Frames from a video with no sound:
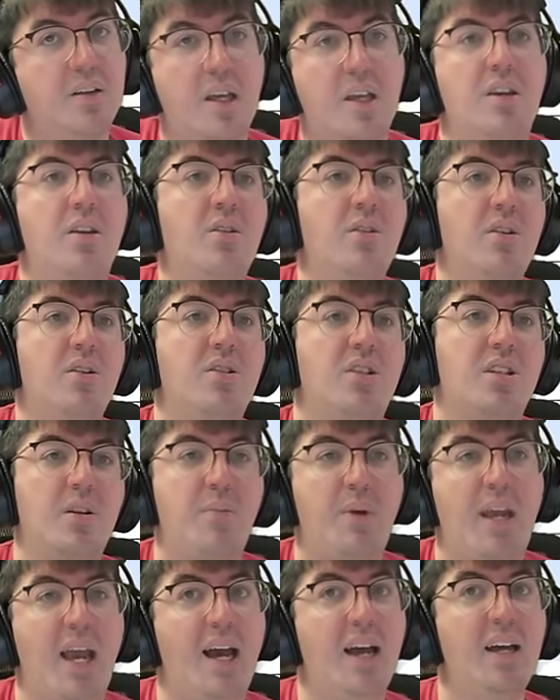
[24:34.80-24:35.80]
that you used to
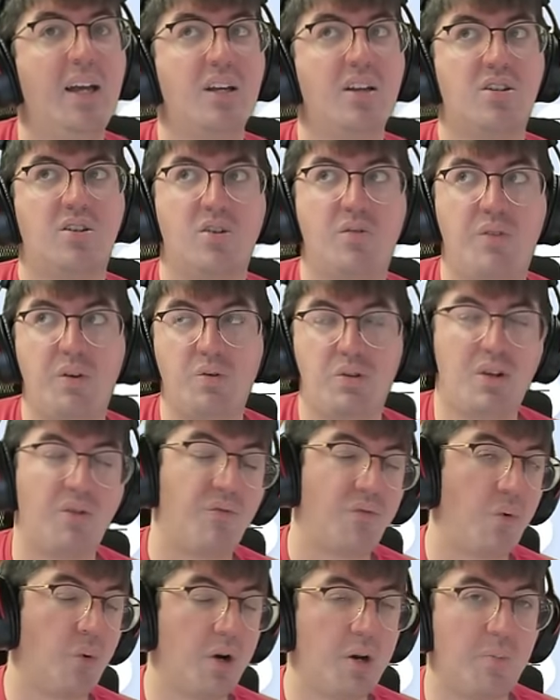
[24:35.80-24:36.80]
be at. So if he was at
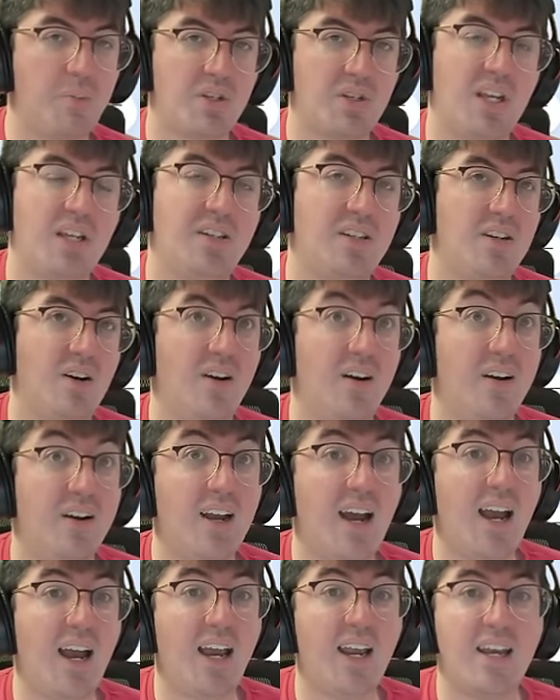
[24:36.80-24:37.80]
40% CR and
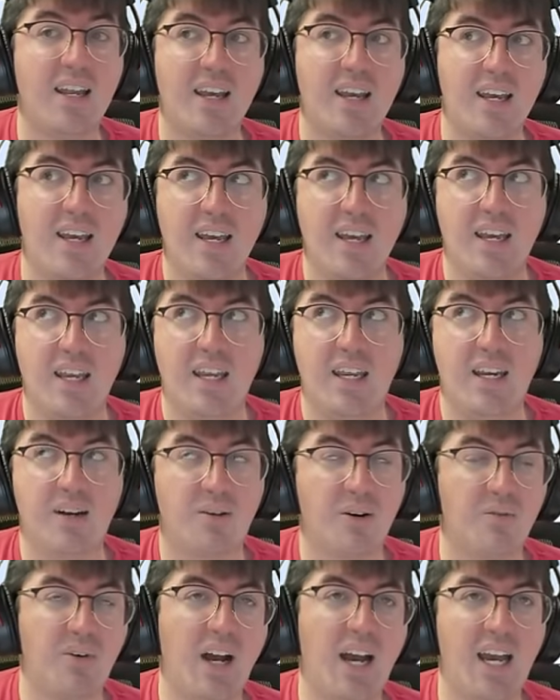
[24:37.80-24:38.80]
died, he
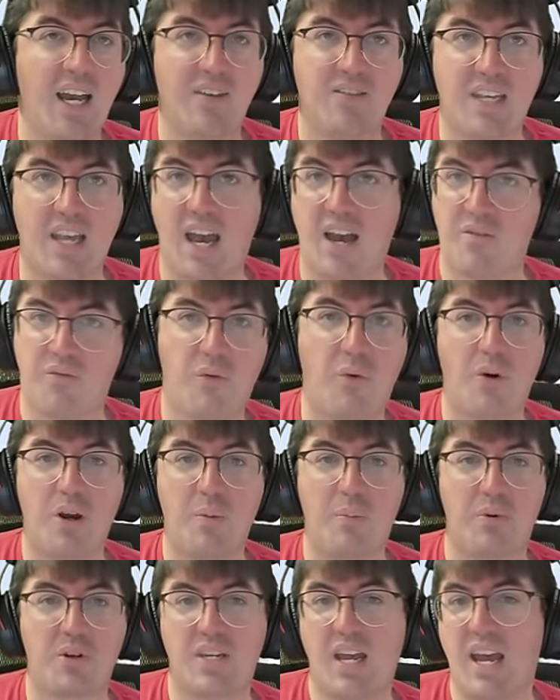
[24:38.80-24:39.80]
revives at
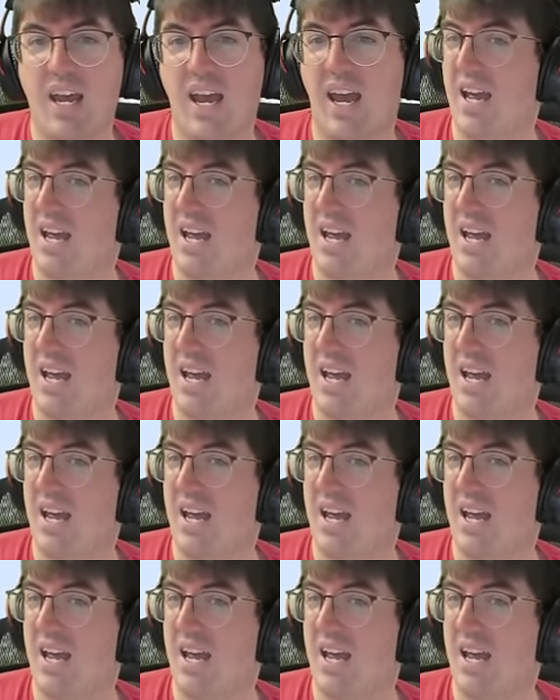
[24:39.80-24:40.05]
40%